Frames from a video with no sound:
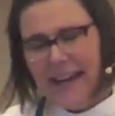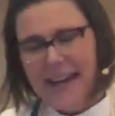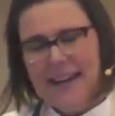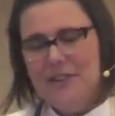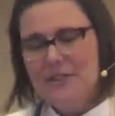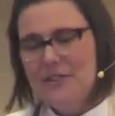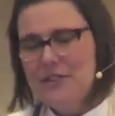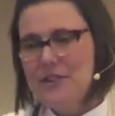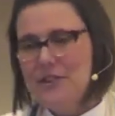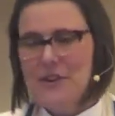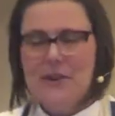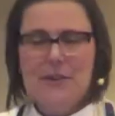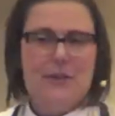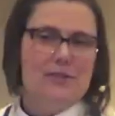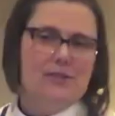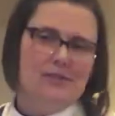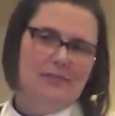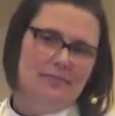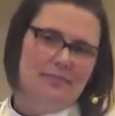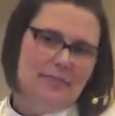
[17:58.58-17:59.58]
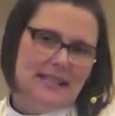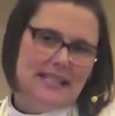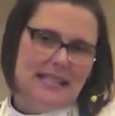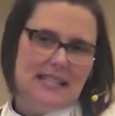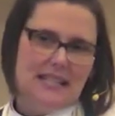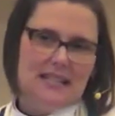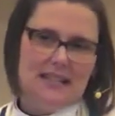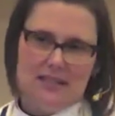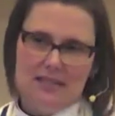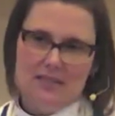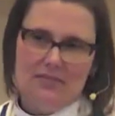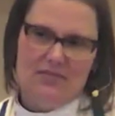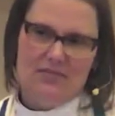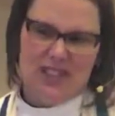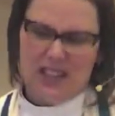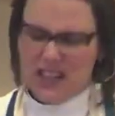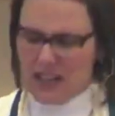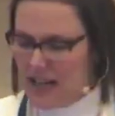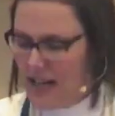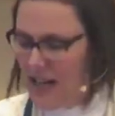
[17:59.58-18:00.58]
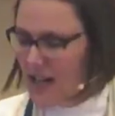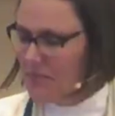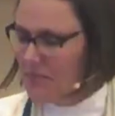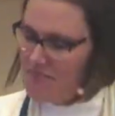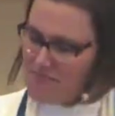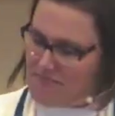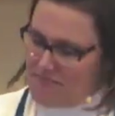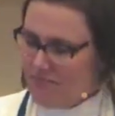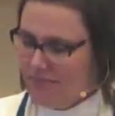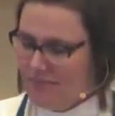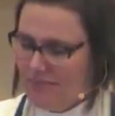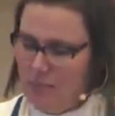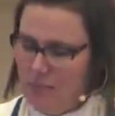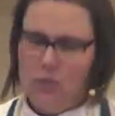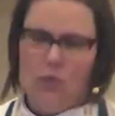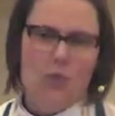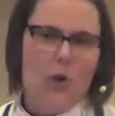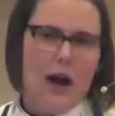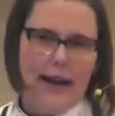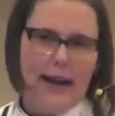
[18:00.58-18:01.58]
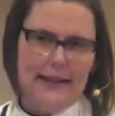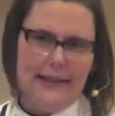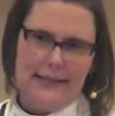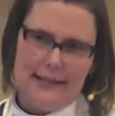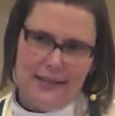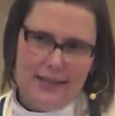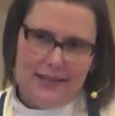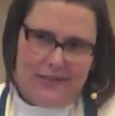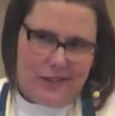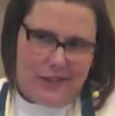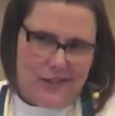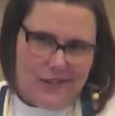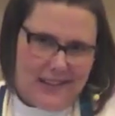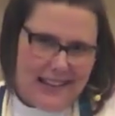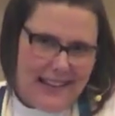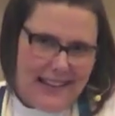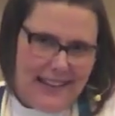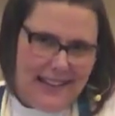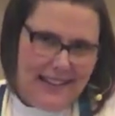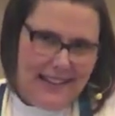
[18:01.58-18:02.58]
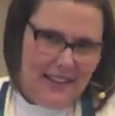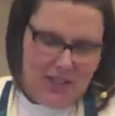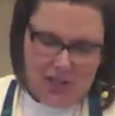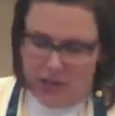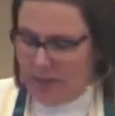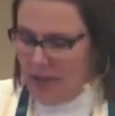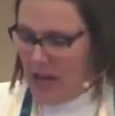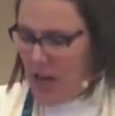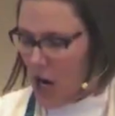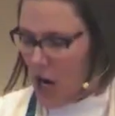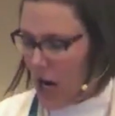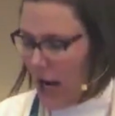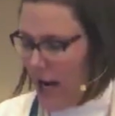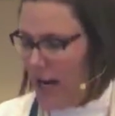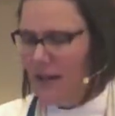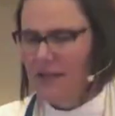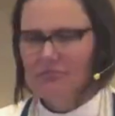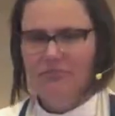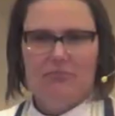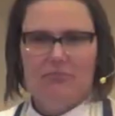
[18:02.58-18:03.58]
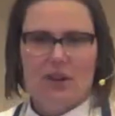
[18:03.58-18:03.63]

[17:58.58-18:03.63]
I don't know still really why Steve Carell and Jim Carrey